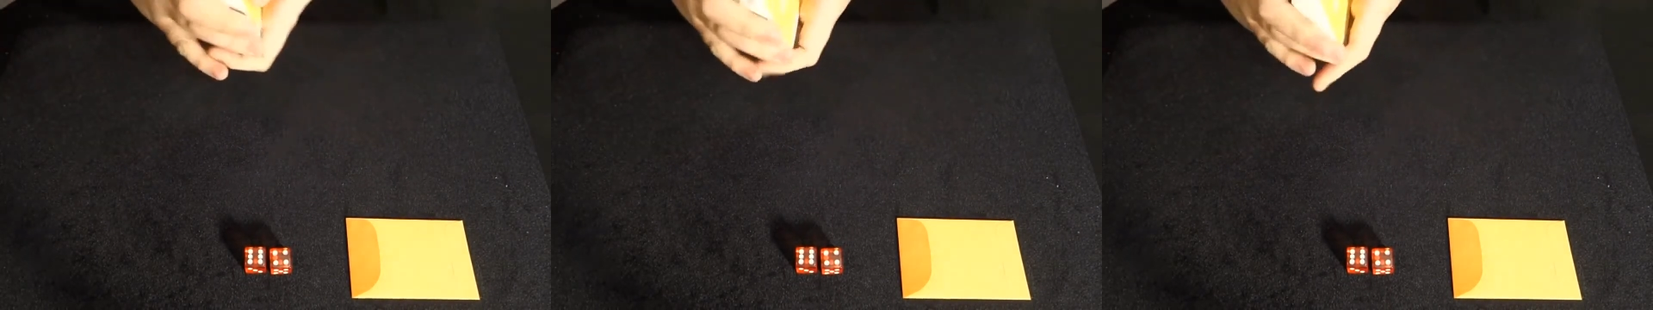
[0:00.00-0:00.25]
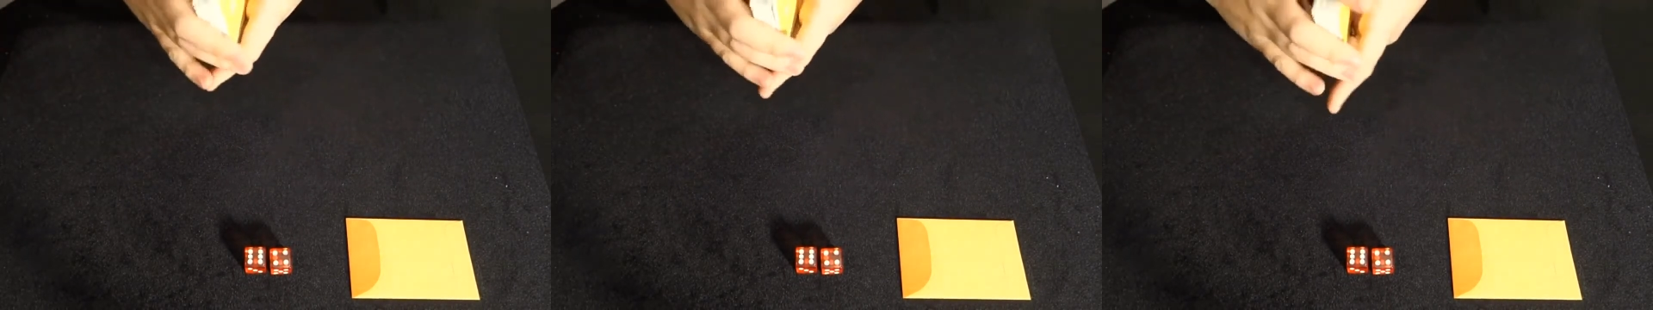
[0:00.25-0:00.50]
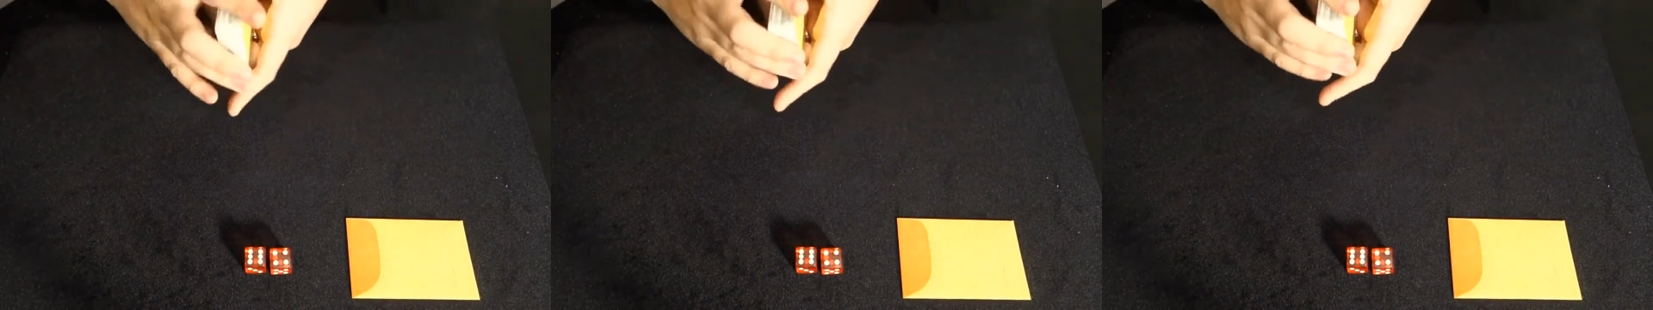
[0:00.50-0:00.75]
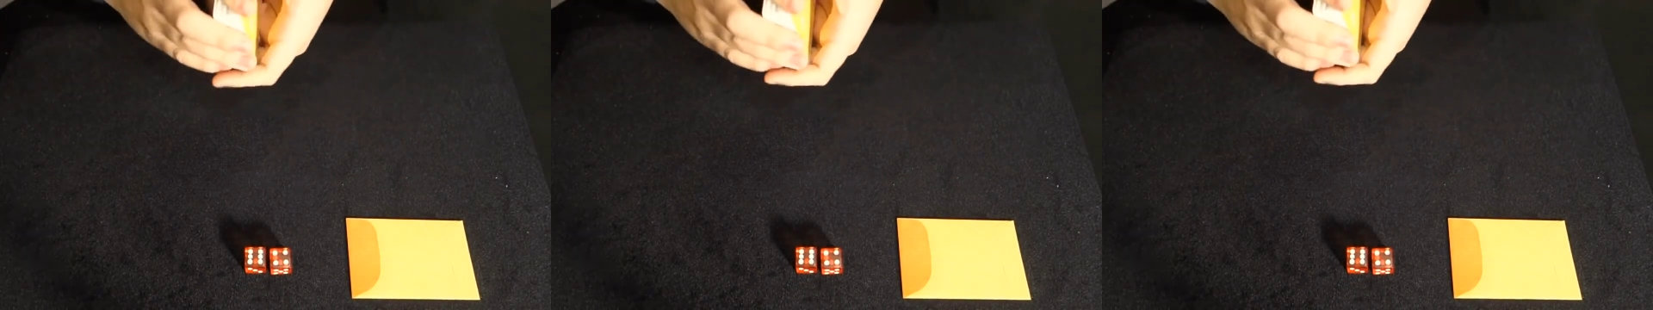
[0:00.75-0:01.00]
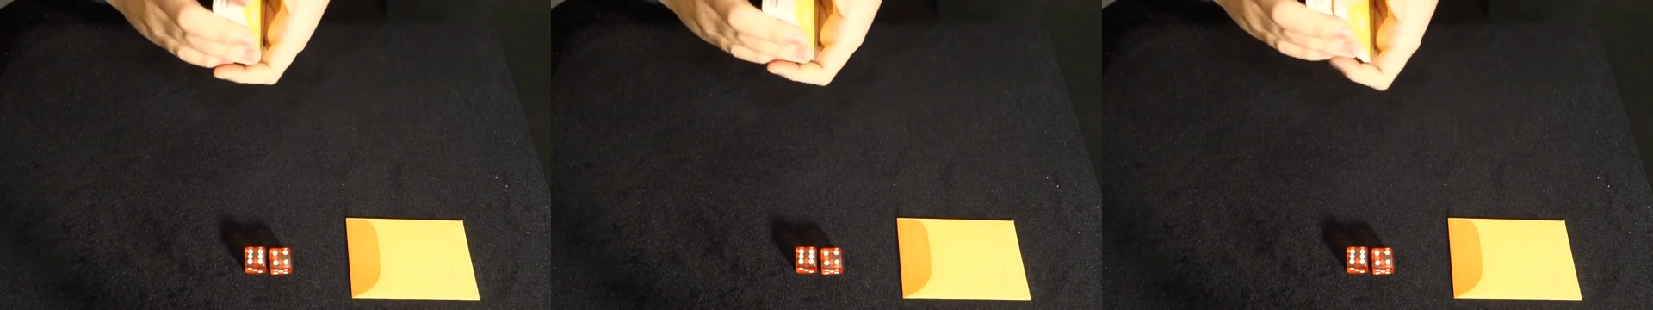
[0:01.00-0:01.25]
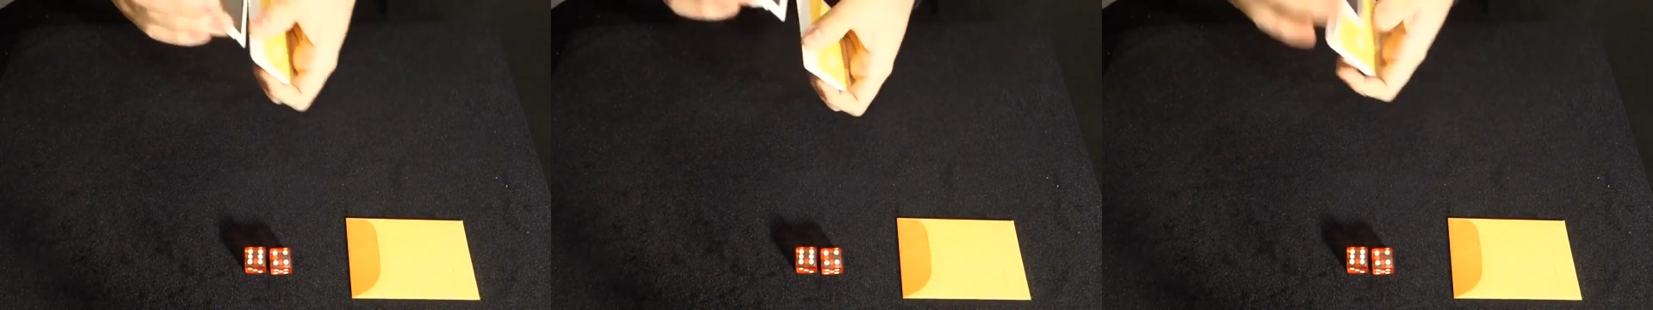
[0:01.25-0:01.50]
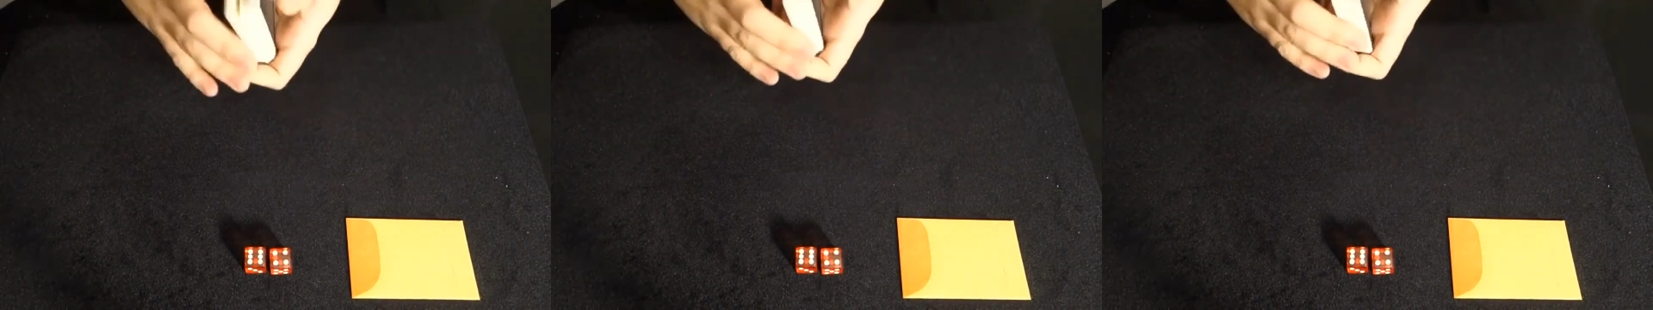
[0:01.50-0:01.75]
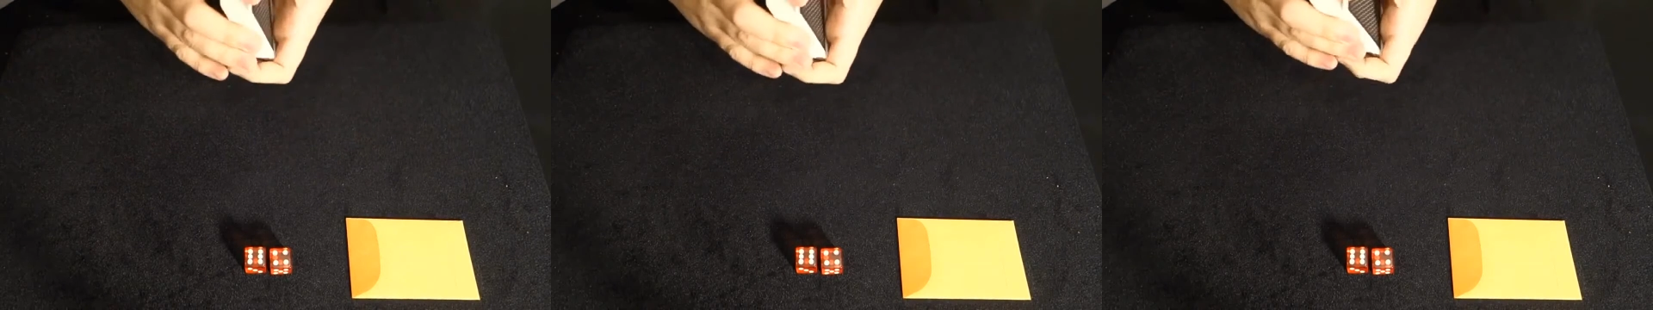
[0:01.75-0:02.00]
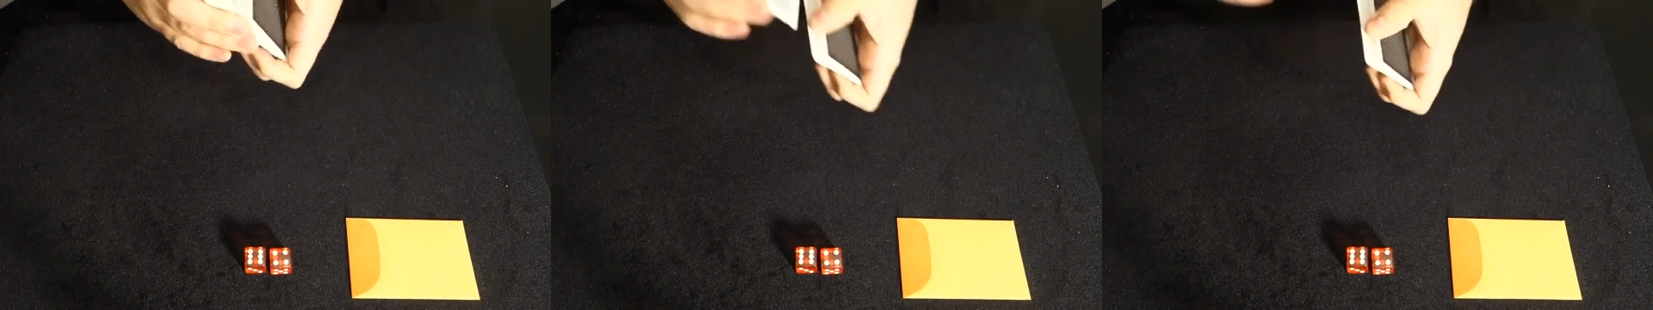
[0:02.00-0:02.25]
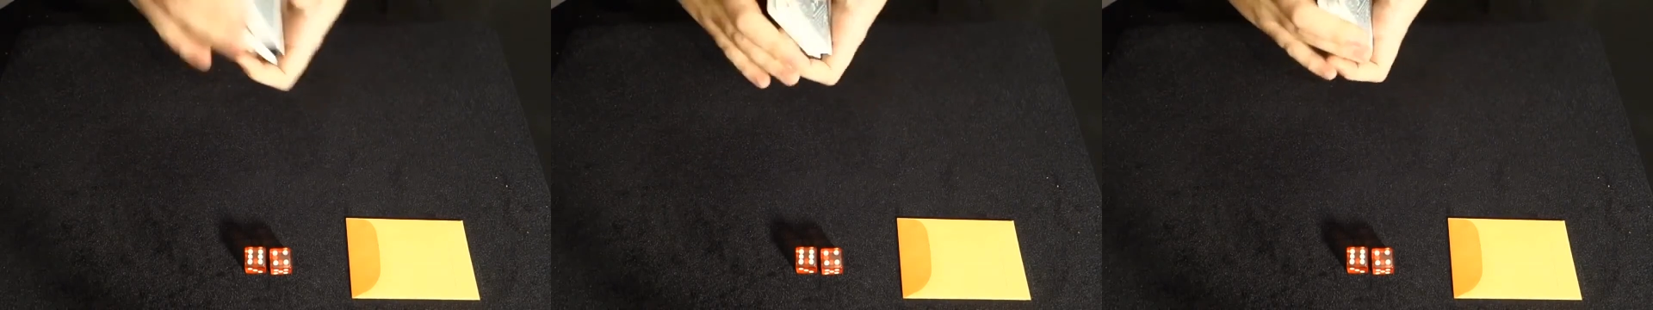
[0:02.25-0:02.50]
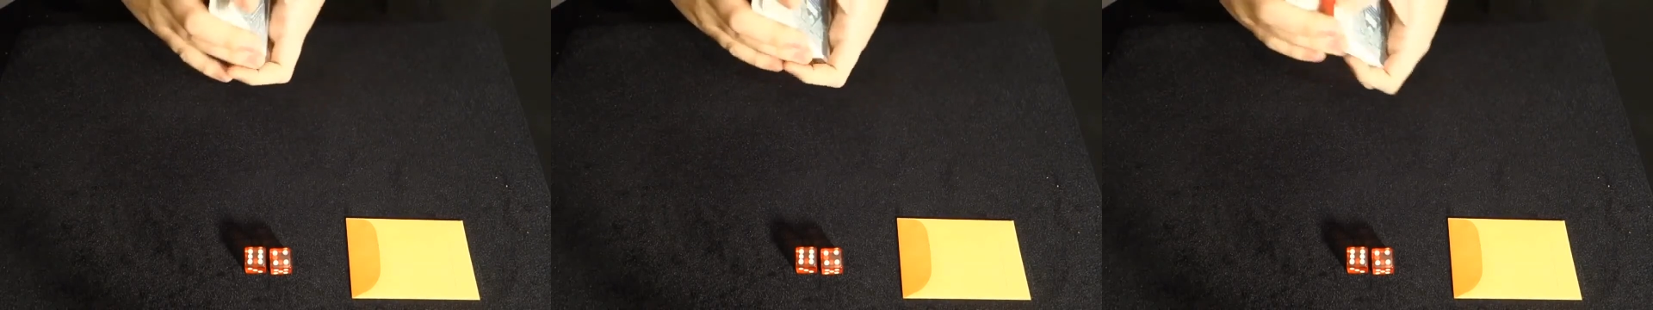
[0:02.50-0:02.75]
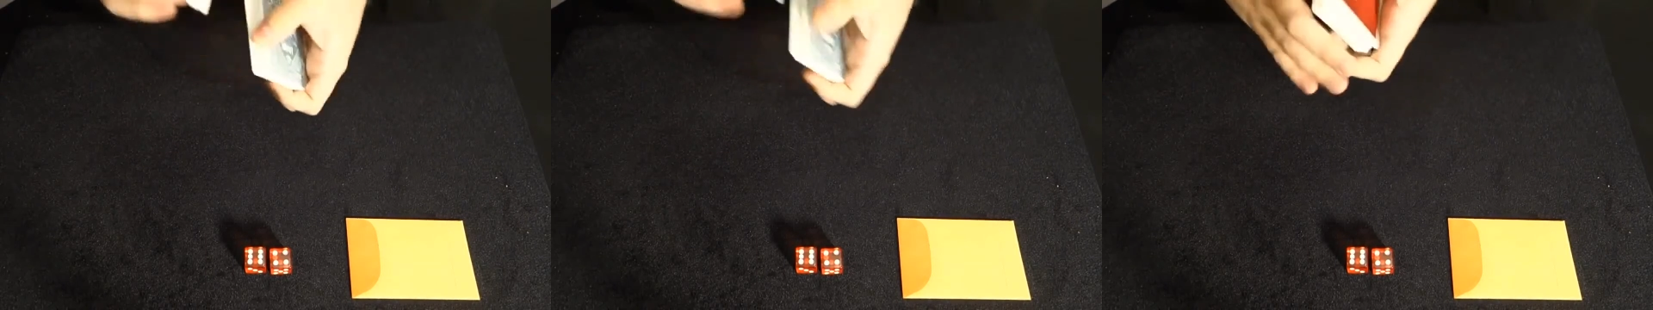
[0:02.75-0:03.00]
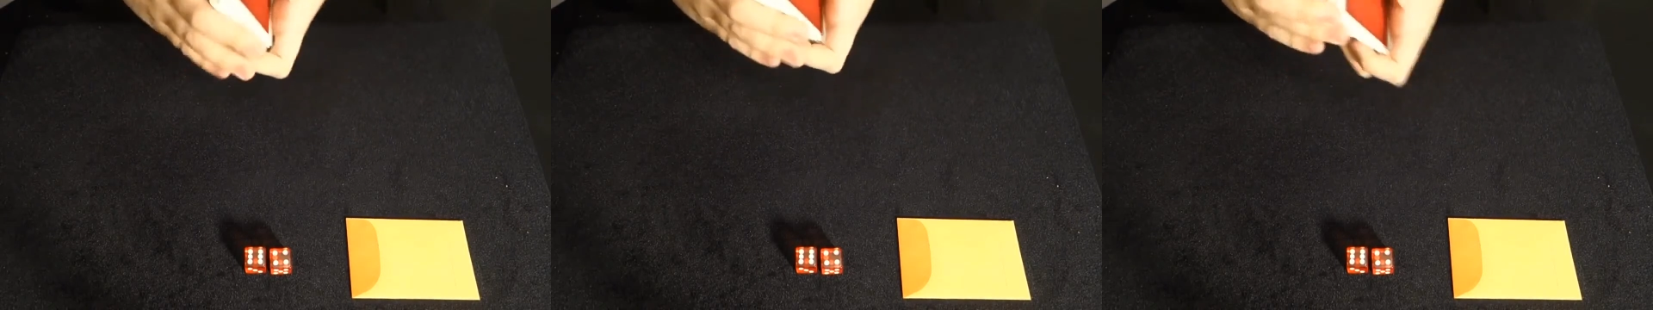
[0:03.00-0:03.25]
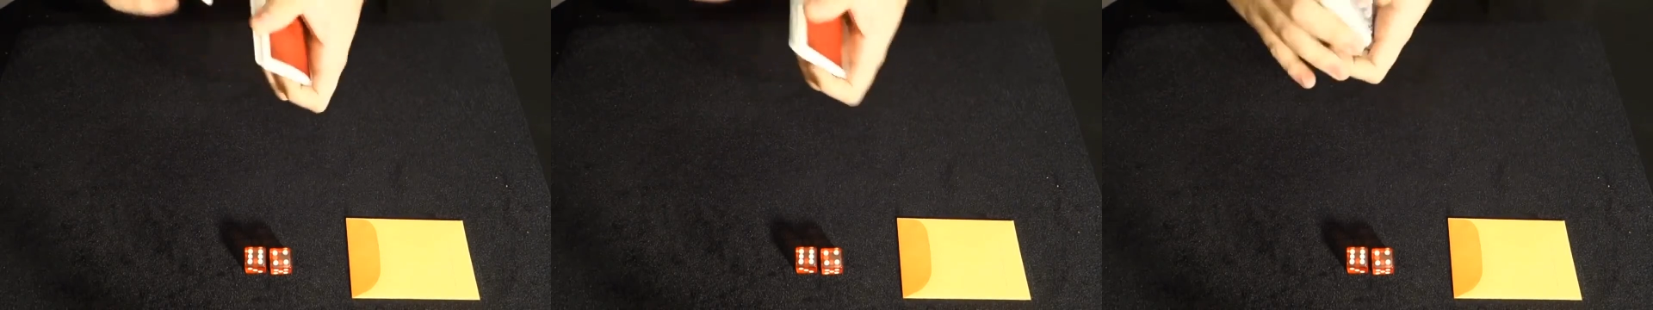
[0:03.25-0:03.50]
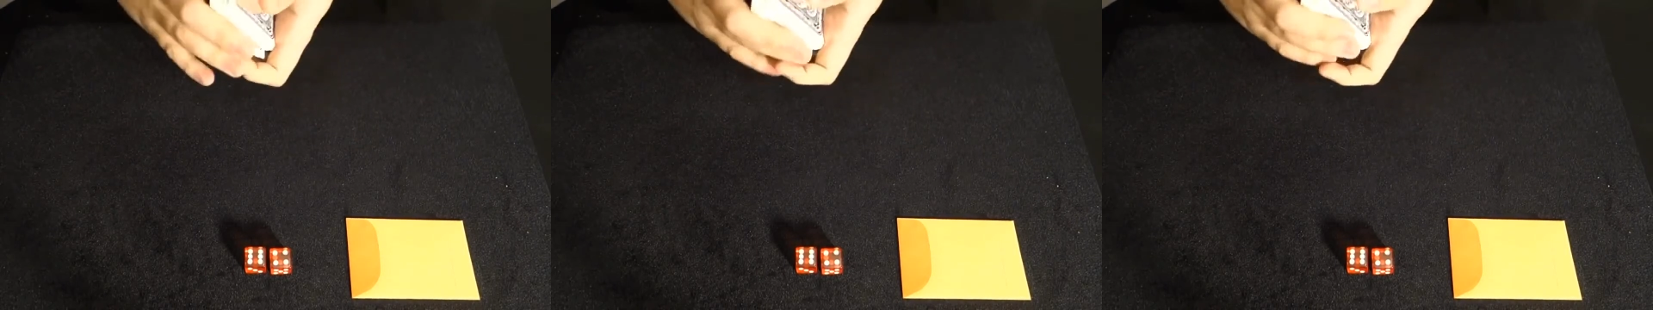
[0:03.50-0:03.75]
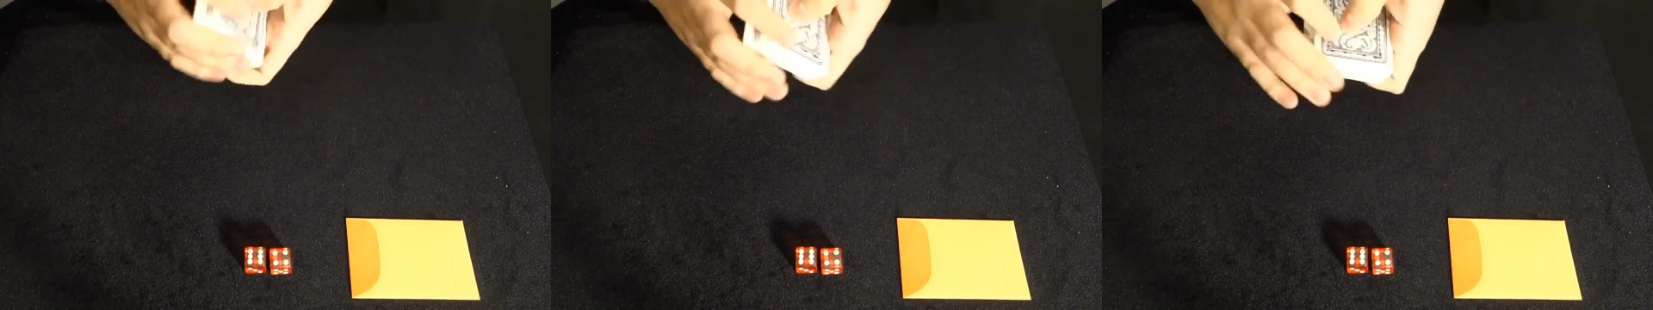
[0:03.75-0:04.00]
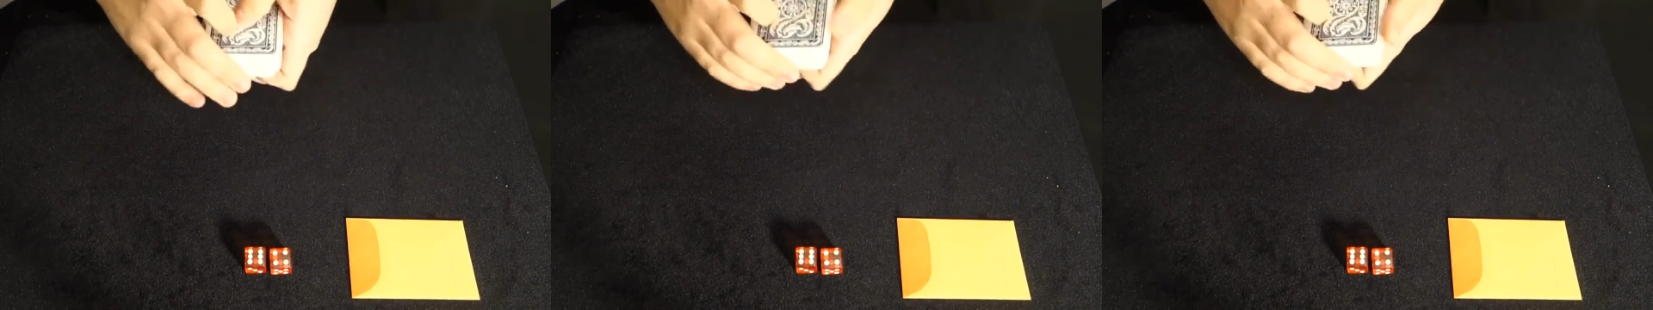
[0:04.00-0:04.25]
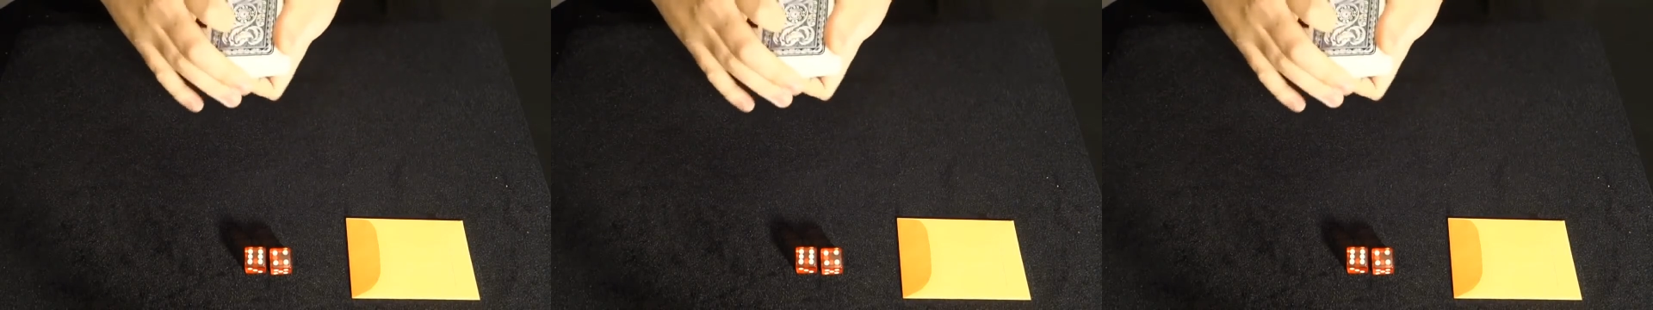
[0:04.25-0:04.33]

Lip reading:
Nobody's mouth can be seen.